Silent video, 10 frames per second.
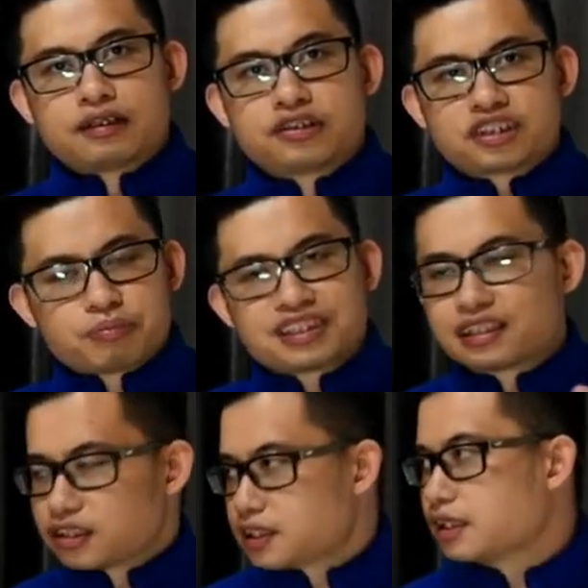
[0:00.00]
just be
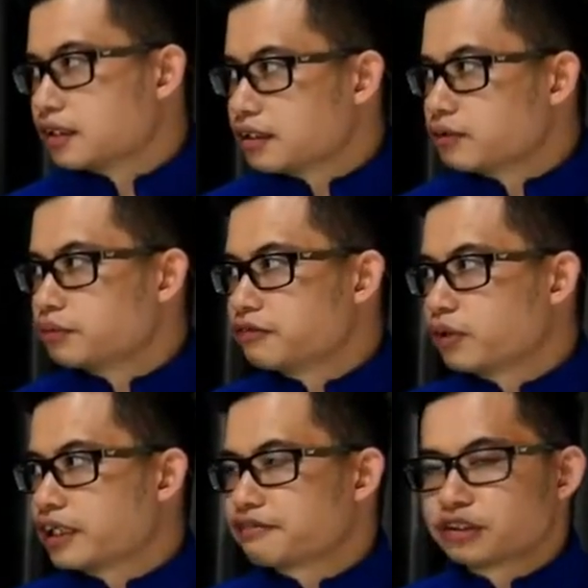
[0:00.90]
sincere with
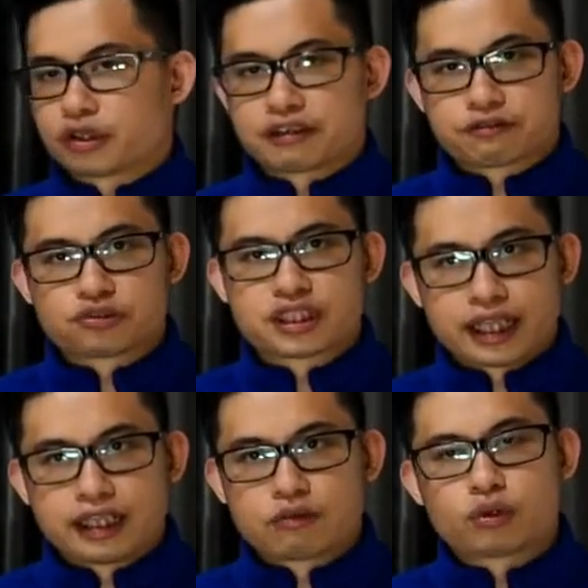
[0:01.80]
whatever you have to
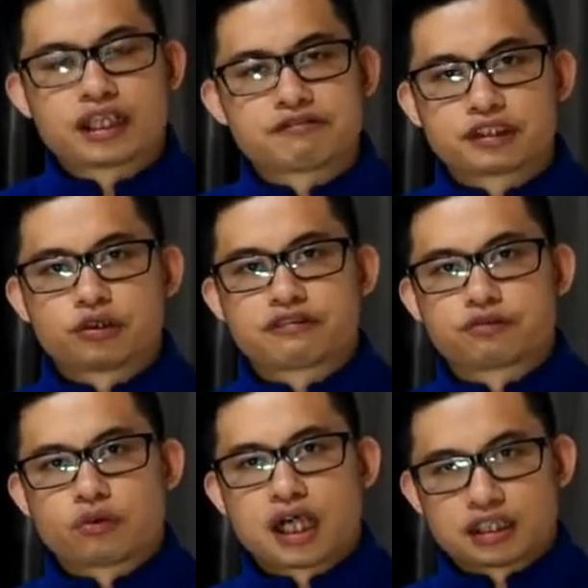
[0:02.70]
say and whatever you have
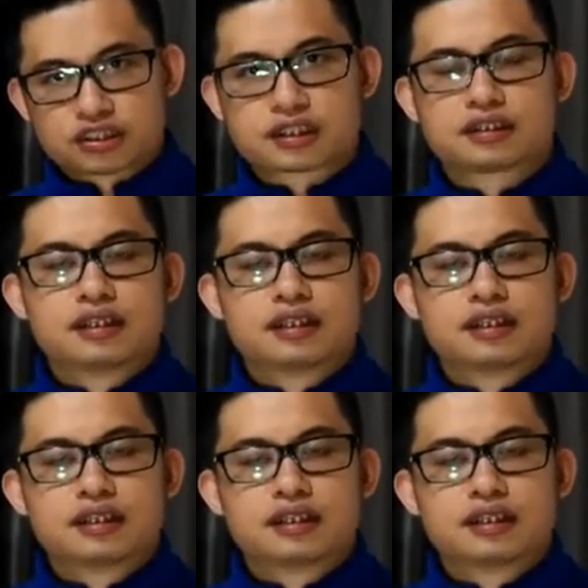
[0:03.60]
to ask.